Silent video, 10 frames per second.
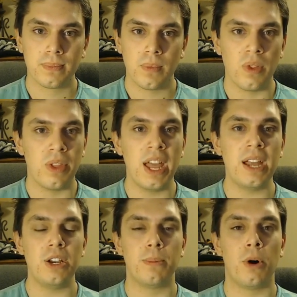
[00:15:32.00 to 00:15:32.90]

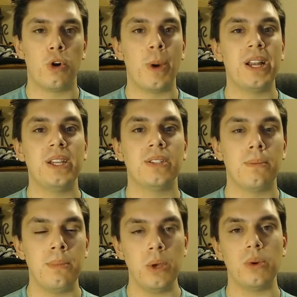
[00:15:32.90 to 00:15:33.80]
then your Pokemon is
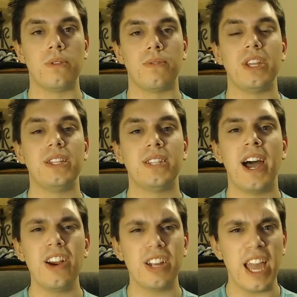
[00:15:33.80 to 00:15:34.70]
immune for the
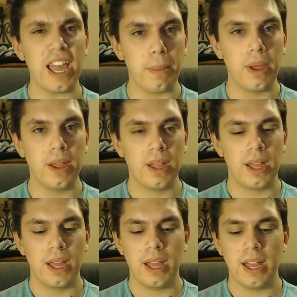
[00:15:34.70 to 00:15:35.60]
entire game,
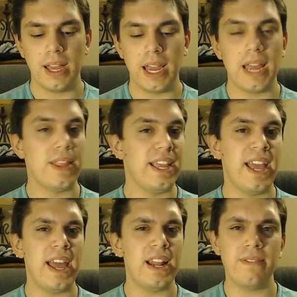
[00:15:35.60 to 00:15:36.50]
and they
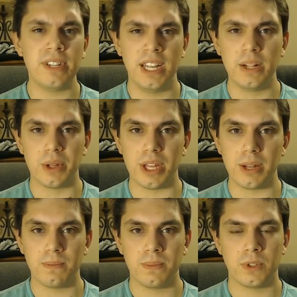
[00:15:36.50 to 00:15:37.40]
can't even deal with it.
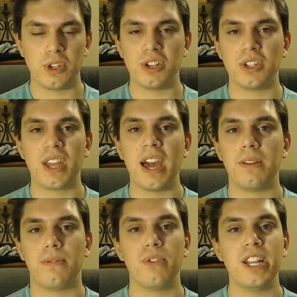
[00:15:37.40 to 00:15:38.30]
So you're just kind
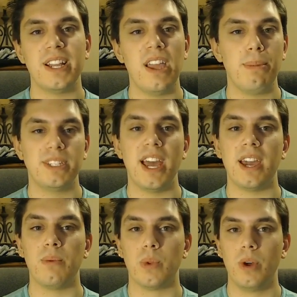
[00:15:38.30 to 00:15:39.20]
of free to keep
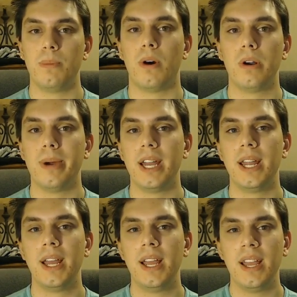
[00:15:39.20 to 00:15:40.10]
attacking with one Pokemon,
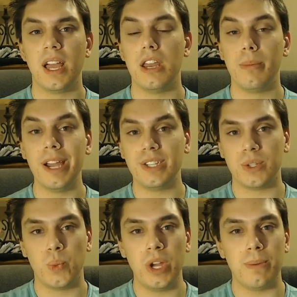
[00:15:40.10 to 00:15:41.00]
and you might
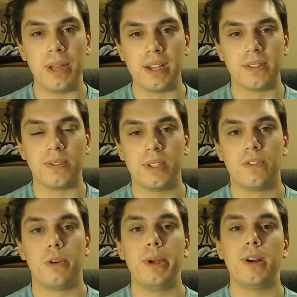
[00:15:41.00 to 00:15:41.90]
just win because of
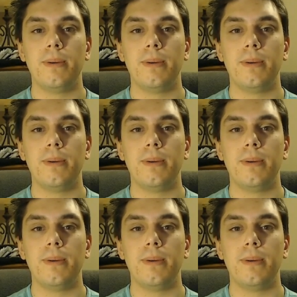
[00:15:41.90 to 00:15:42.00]
Silver Mirror.